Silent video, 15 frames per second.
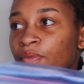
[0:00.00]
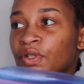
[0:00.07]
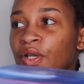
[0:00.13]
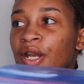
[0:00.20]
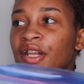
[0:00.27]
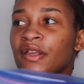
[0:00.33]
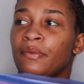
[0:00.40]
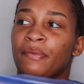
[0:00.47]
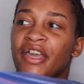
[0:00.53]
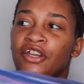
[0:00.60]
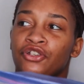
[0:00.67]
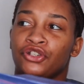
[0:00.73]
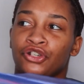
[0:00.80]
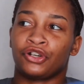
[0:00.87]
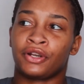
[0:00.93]
trying to make
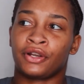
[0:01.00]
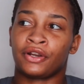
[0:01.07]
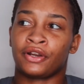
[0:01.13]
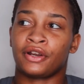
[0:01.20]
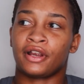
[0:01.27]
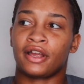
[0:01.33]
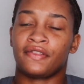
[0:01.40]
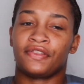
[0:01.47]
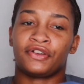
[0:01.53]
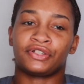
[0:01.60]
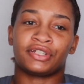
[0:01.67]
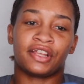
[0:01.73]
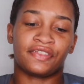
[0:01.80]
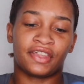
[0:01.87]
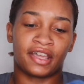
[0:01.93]
sure there's
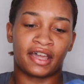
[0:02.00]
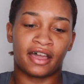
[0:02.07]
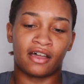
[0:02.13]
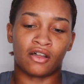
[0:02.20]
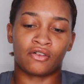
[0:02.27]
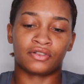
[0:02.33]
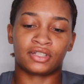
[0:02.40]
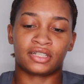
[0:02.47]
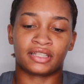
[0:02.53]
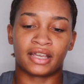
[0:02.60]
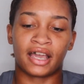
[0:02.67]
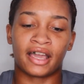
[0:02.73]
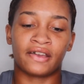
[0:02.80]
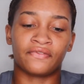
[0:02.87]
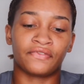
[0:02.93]
nothing else
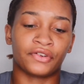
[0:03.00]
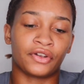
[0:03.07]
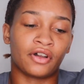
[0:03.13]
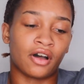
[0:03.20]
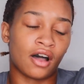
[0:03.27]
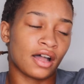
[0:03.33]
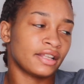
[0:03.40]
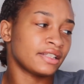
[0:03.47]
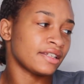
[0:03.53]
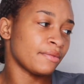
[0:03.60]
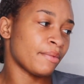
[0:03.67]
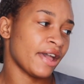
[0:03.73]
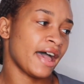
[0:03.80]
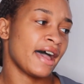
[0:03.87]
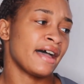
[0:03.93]
that I forgot to
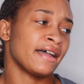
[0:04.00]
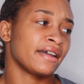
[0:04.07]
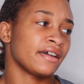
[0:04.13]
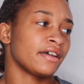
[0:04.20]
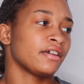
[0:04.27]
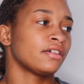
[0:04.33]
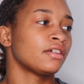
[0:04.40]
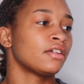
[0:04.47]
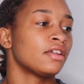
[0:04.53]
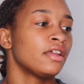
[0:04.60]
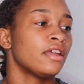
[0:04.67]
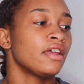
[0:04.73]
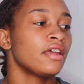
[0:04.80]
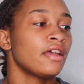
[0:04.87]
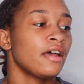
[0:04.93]
pack.
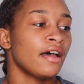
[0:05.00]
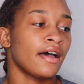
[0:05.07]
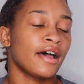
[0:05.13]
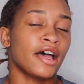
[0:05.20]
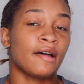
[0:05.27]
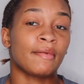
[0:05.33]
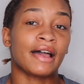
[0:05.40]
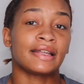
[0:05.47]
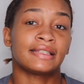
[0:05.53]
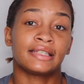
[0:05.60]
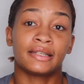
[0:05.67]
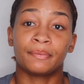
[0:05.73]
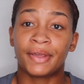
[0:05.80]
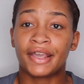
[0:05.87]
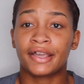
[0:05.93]
Um, I
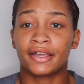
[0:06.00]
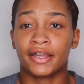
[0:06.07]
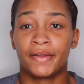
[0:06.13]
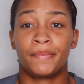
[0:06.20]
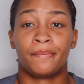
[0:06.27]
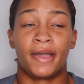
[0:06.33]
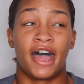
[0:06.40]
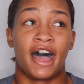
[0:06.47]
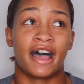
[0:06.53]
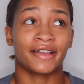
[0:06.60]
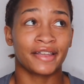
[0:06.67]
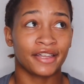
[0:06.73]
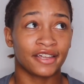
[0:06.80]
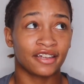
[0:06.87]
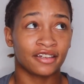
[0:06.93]
did make a
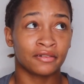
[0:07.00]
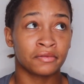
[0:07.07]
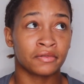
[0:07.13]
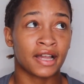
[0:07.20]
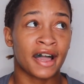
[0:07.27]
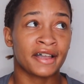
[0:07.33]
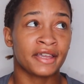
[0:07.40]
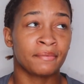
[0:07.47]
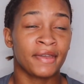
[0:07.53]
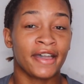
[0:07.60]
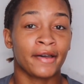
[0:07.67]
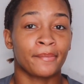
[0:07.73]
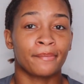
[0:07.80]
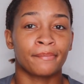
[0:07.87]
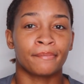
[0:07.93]
packing, I can make
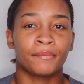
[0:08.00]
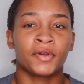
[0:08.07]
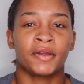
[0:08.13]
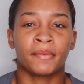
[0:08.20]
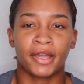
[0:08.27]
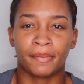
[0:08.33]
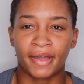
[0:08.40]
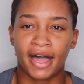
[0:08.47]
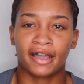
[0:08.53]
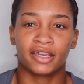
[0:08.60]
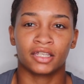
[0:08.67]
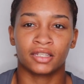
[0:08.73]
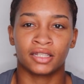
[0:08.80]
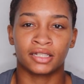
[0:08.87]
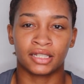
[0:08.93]
a, put my
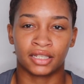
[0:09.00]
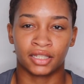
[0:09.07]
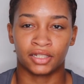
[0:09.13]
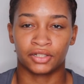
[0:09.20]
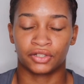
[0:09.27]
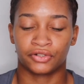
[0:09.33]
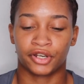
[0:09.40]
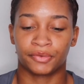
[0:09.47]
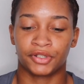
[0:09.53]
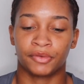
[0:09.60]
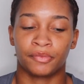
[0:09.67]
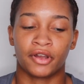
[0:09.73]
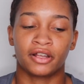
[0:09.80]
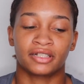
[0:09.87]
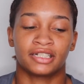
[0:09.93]
packing list in the
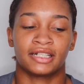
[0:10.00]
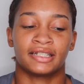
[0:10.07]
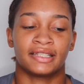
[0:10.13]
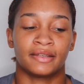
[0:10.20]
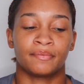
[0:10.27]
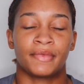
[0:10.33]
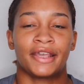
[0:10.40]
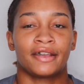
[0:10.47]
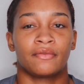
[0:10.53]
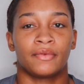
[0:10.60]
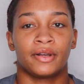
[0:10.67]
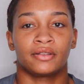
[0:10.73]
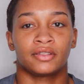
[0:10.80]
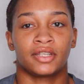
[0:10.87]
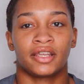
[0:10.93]
description box. I did make
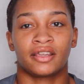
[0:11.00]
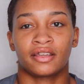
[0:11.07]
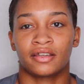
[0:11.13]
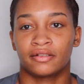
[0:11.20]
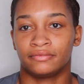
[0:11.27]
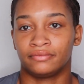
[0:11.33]
one like